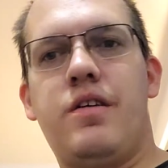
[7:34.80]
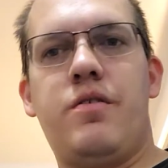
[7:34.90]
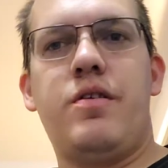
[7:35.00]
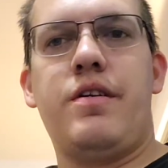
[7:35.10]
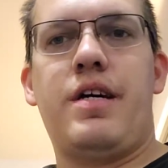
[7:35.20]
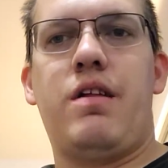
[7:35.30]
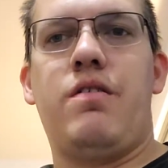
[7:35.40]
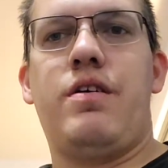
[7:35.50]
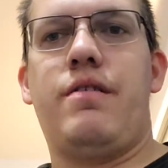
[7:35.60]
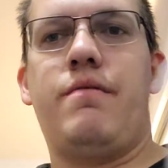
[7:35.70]
you can
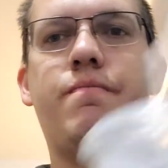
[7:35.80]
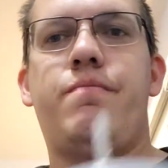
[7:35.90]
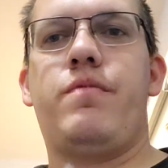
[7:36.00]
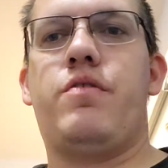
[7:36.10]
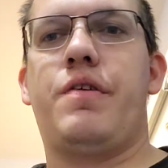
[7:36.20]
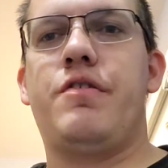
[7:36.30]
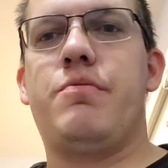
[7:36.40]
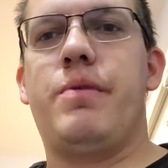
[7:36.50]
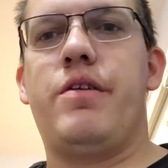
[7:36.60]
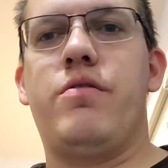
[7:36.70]
download a service
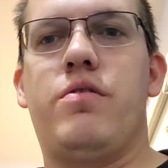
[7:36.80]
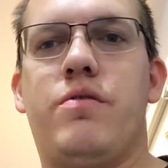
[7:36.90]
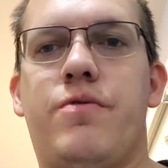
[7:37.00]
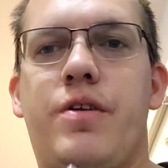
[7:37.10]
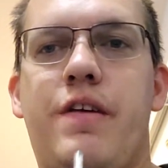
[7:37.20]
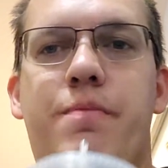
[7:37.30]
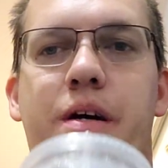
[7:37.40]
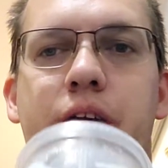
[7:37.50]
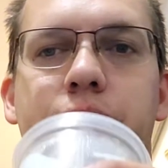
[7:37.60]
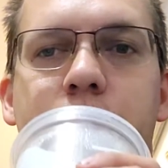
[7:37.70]
manual for an
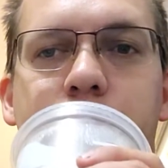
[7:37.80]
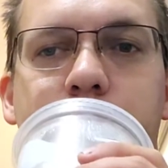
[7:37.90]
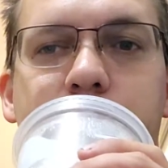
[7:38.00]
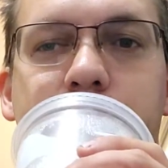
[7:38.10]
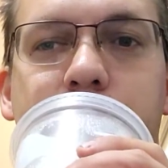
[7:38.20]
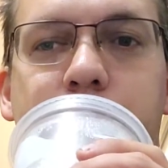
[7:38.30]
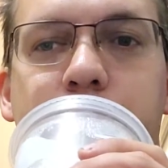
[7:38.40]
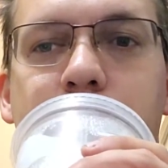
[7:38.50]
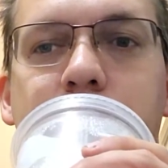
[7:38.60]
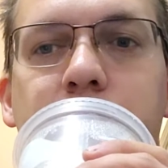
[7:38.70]
F-body for
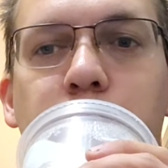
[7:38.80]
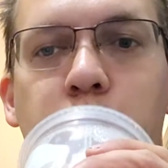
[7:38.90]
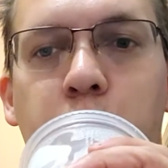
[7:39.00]
free.